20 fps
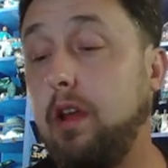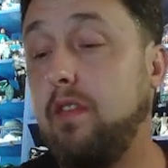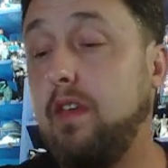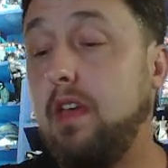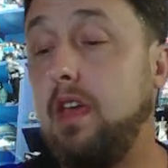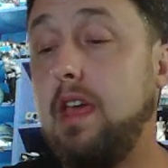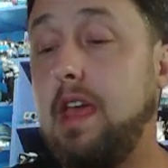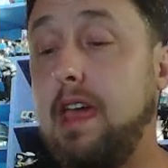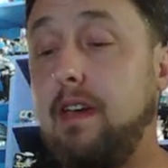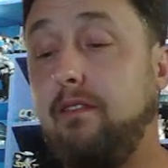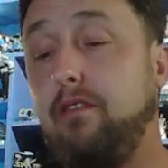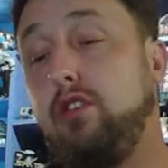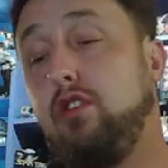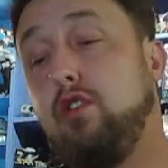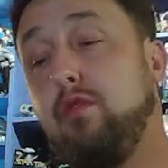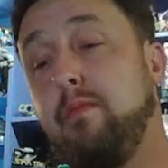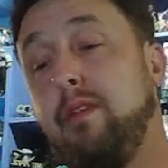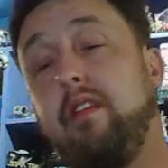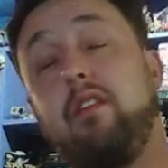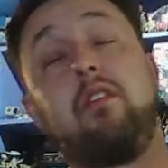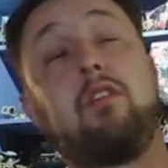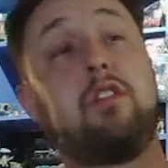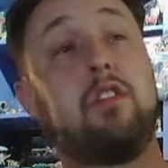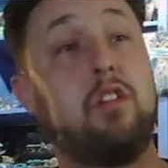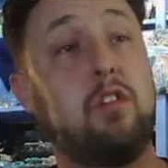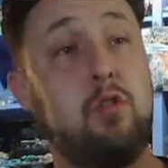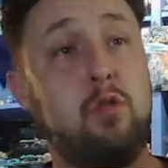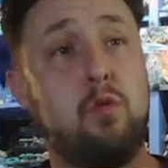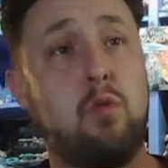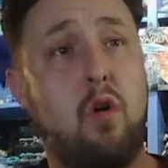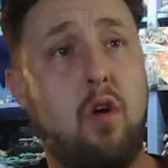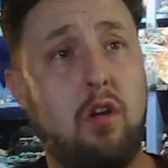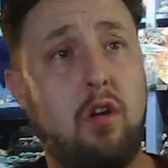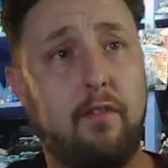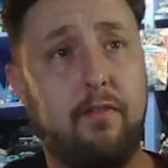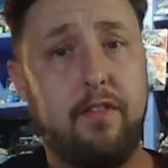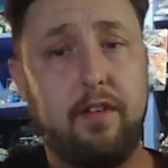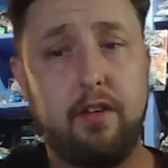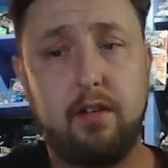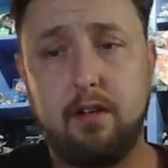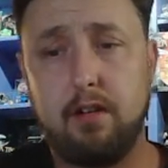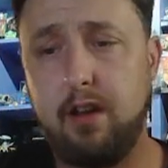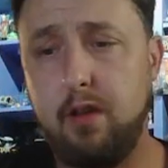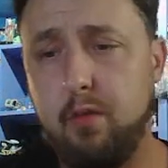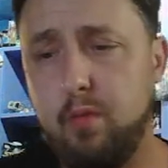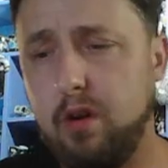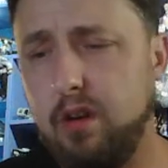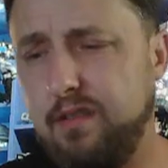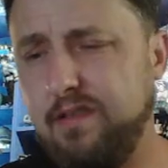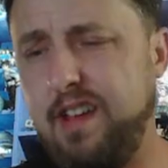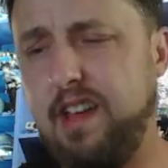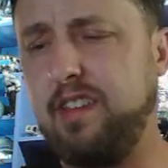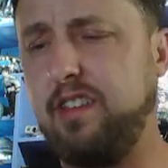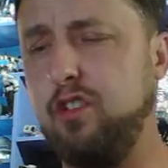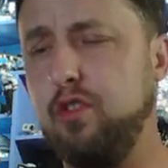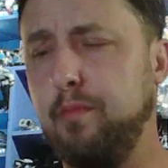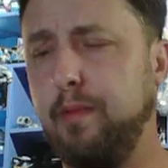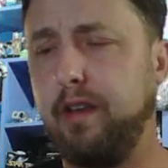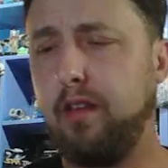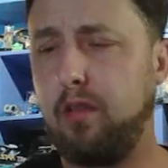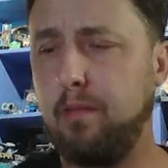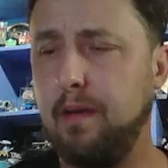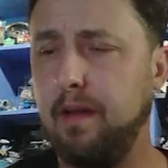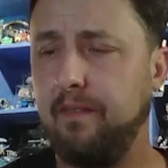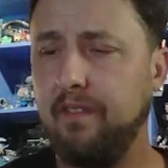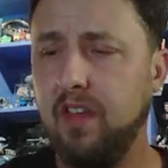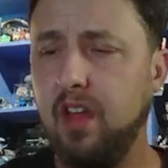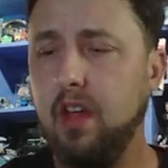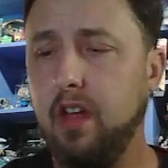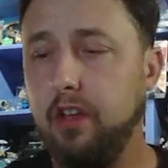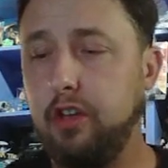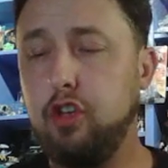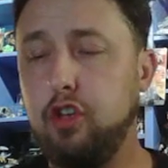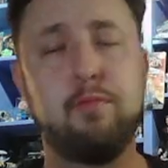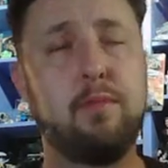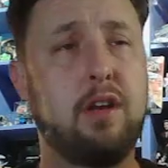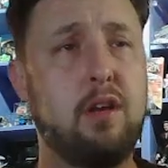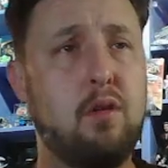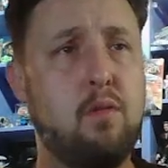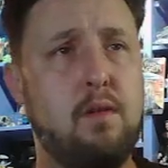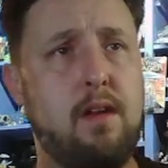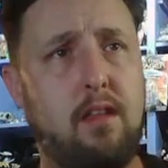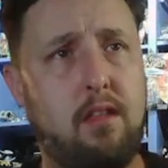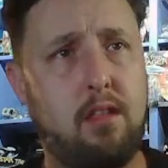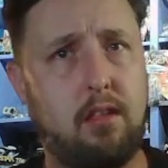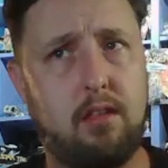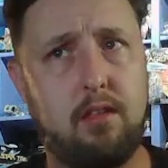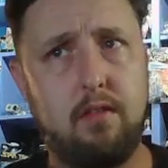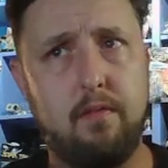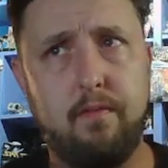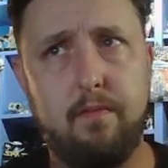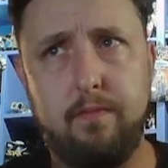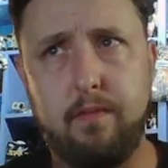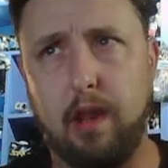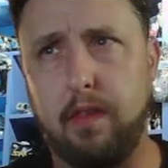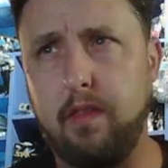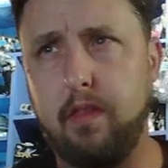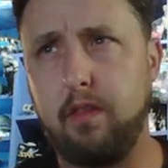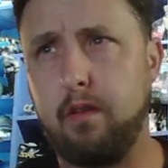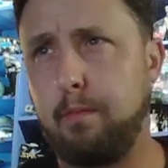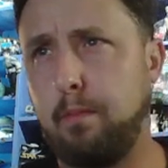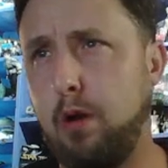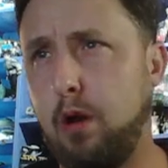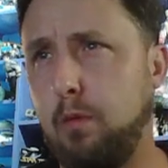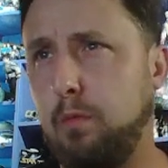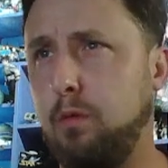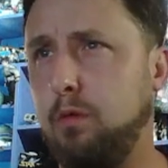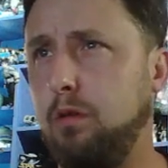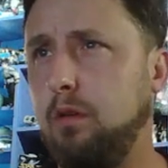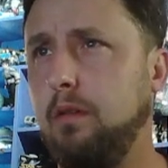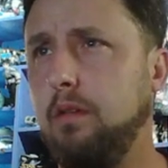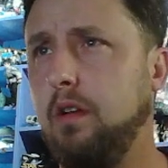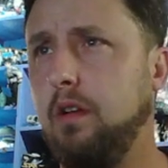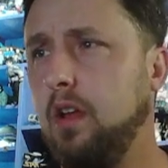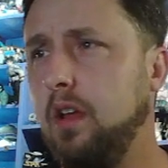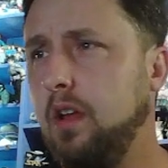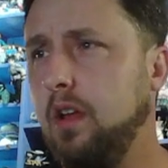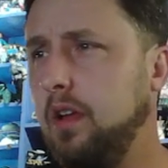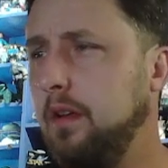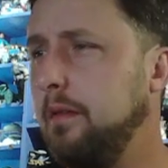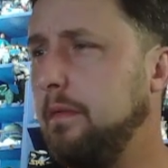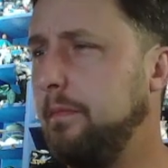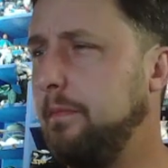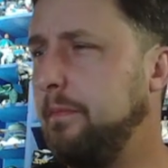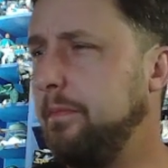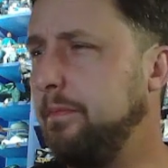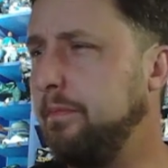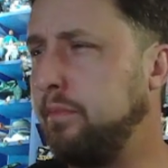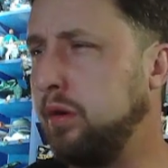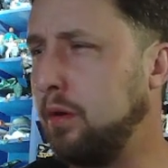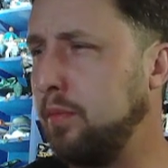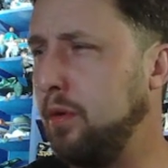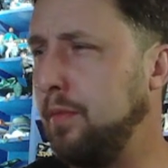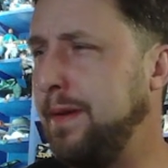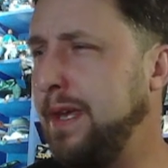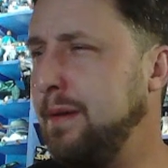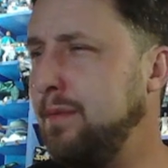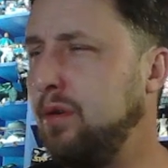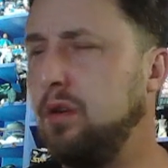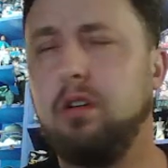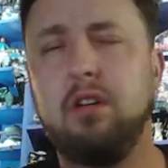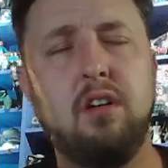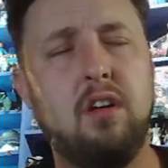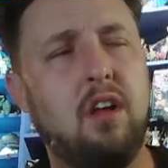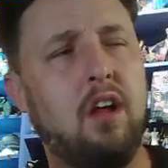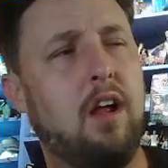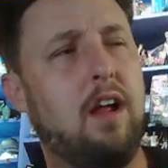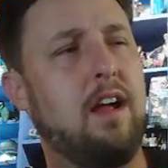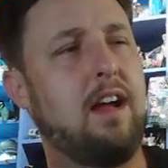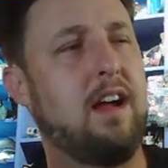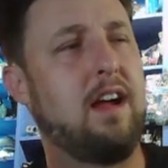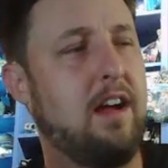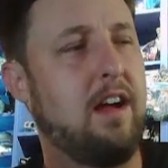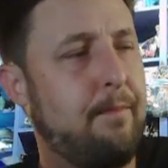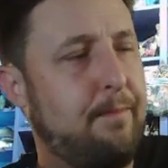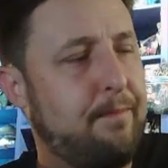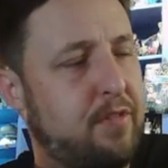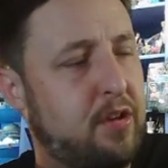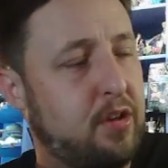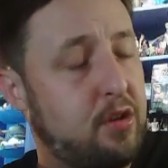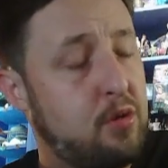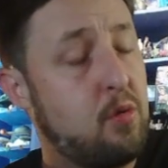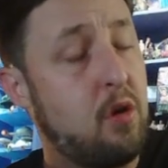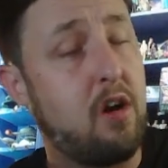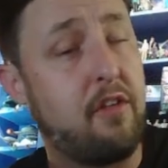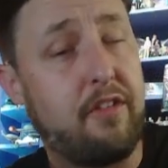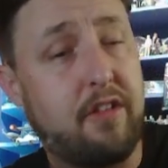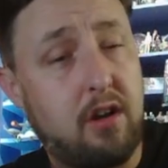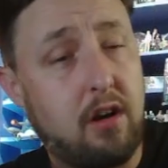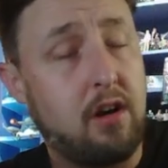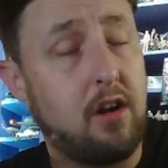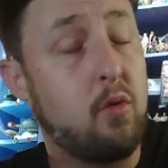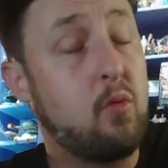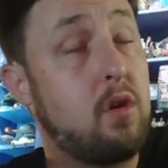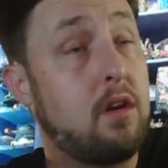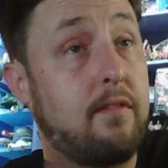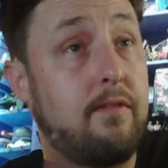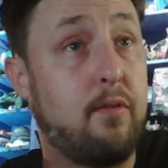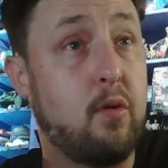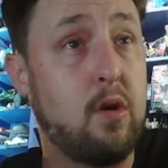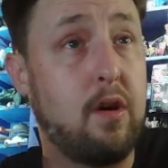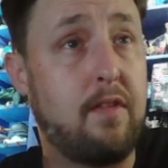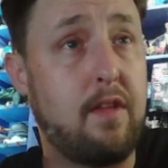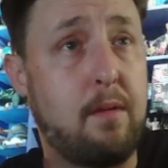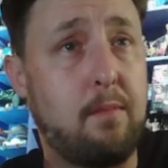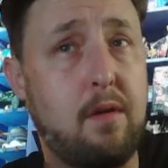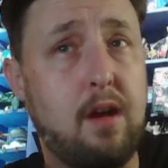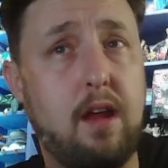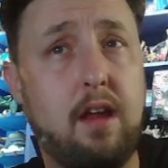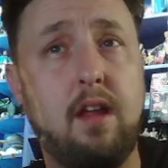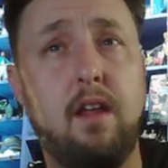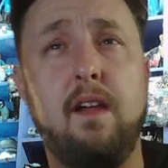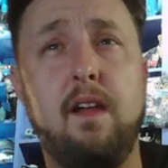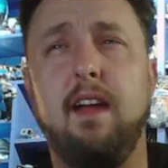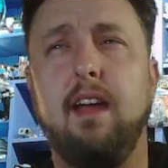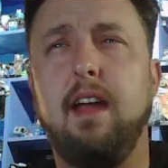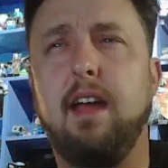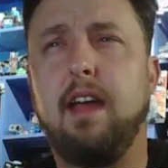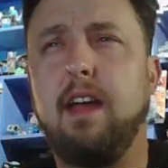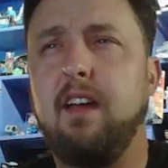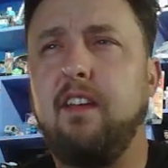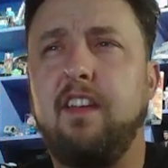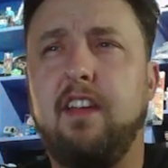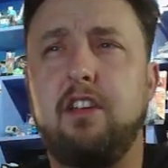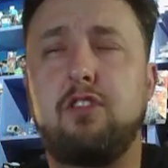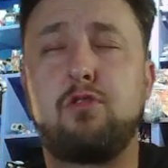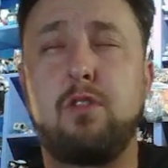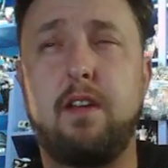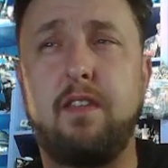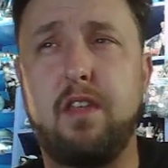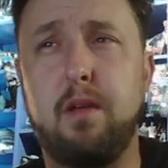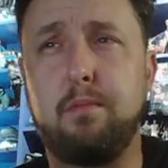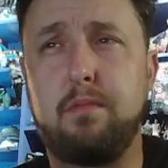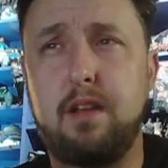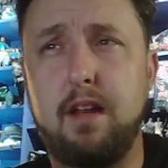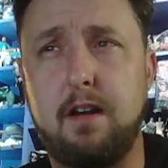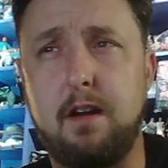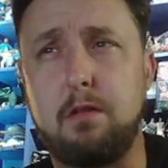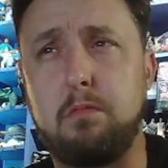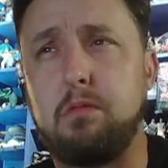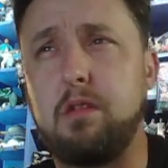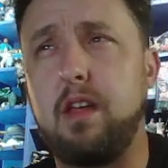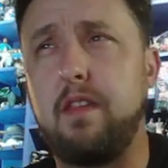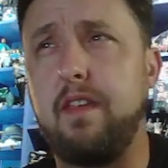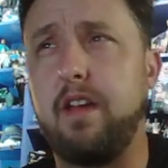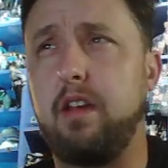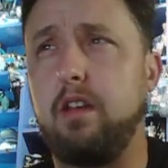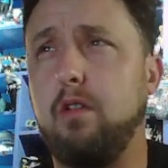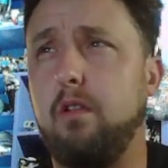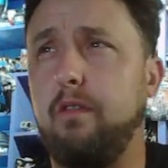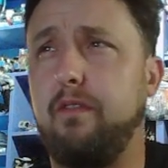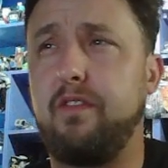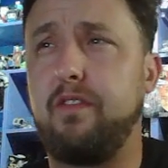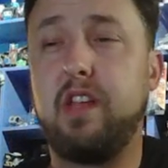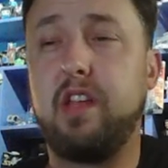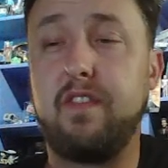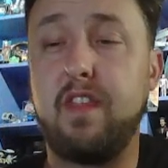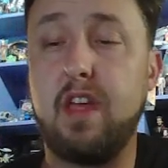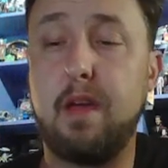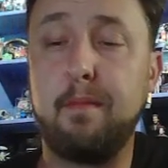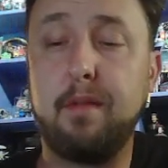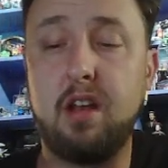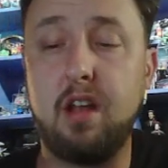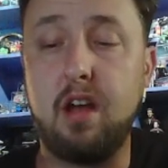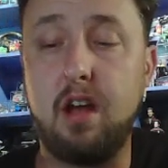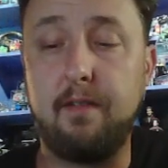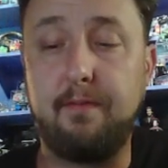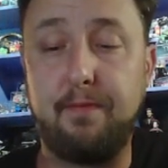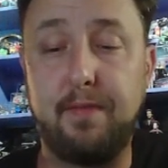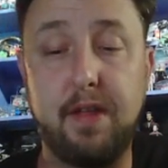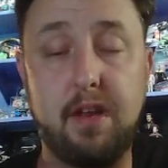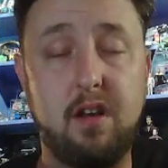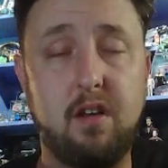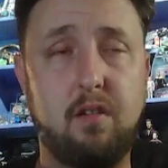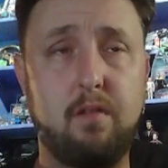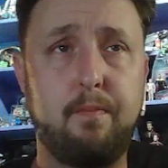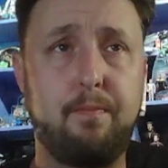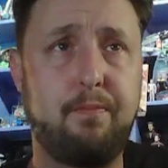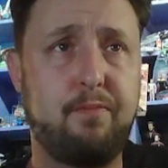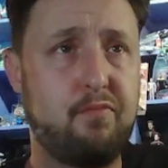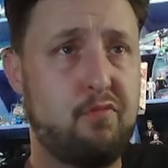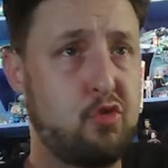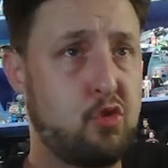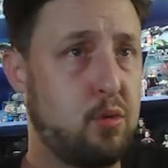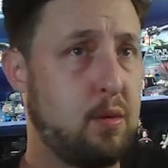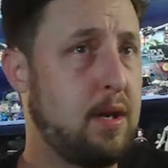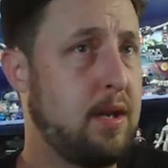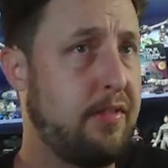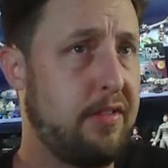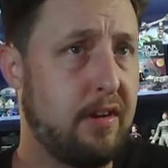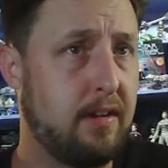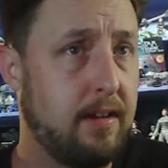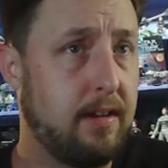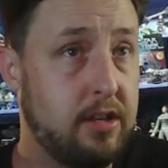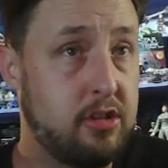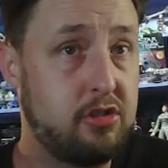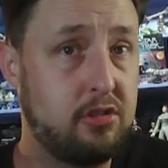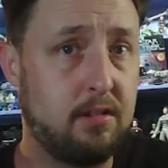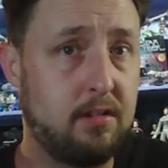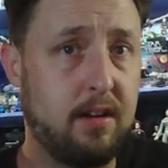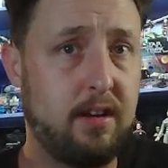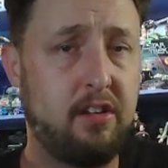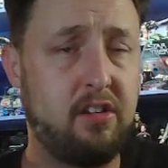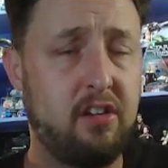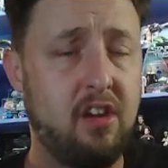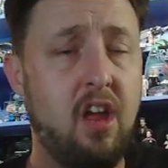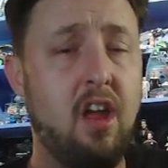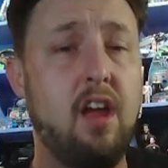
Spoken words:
They have humans to do all of the dirty work. Not humans, but humanoids. I think they're purple people, to do all the dirty work for them, right? And they treat them terribly. They don't feed them enough. They don't treat their injuries.